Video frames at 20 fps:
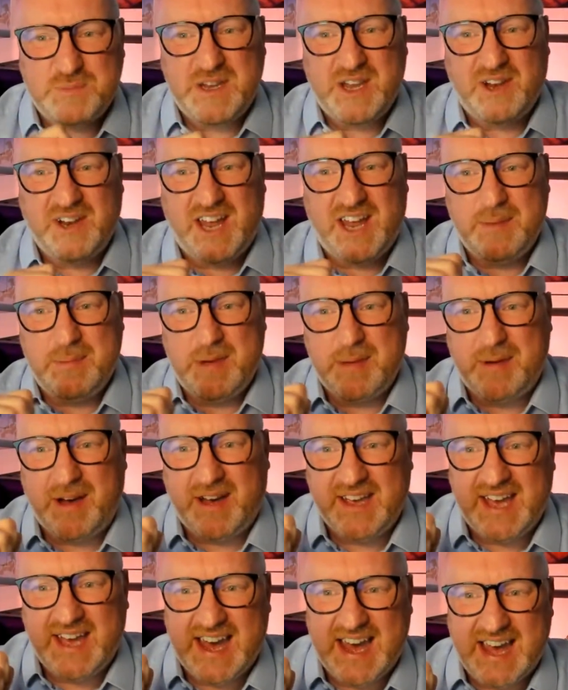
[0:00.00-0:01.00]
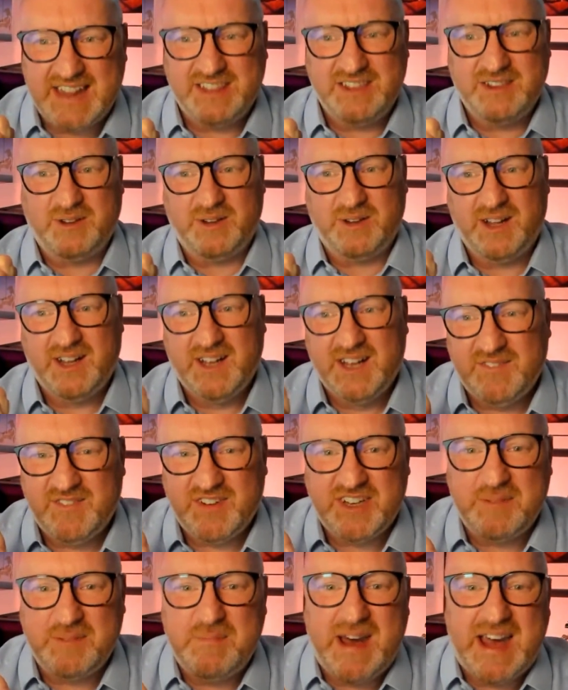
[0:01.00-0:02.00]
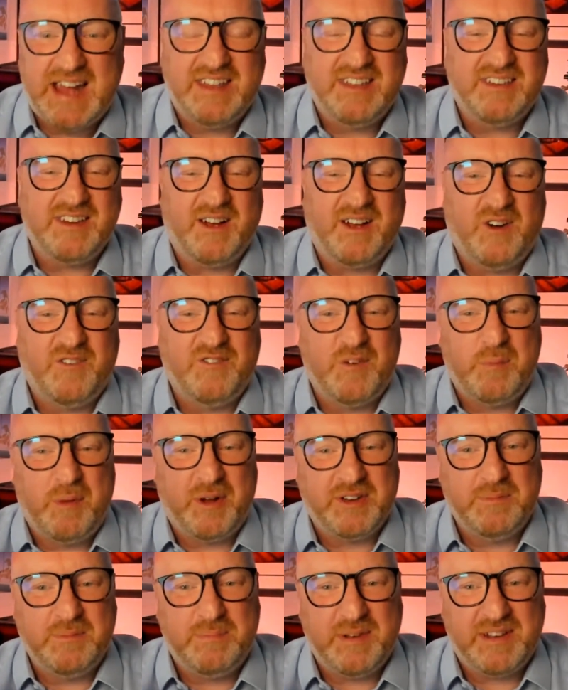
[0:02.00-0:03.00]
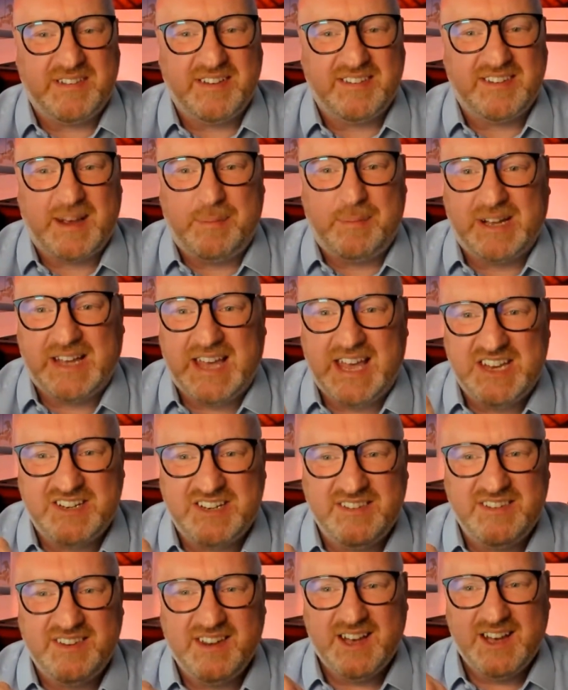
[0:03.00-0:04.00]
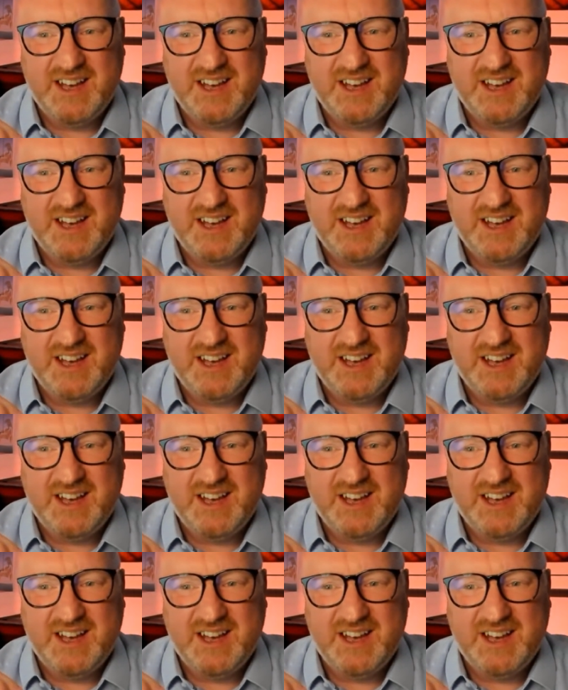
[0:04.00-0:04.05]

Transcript: on IBM handle the demands of the modern business applications,